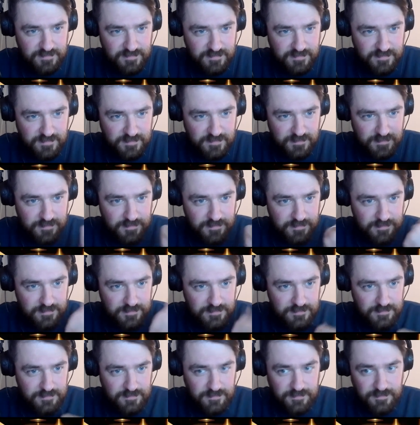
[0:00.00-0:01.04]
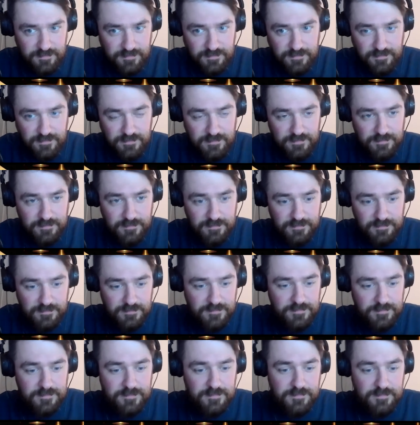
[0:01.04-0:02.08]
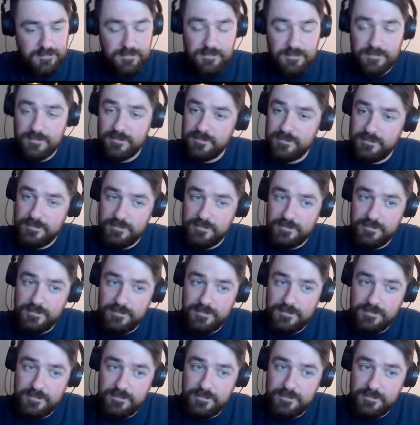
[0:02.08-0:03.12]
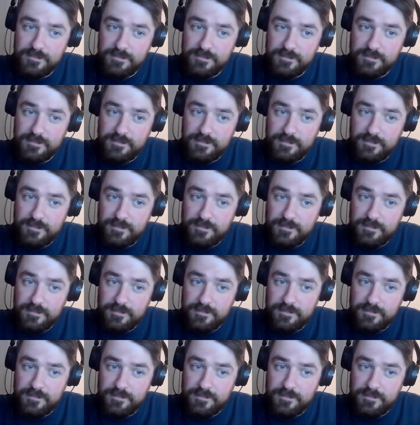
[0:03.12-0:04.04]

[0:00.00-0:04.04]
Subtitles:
No words are spoken by the person on screen.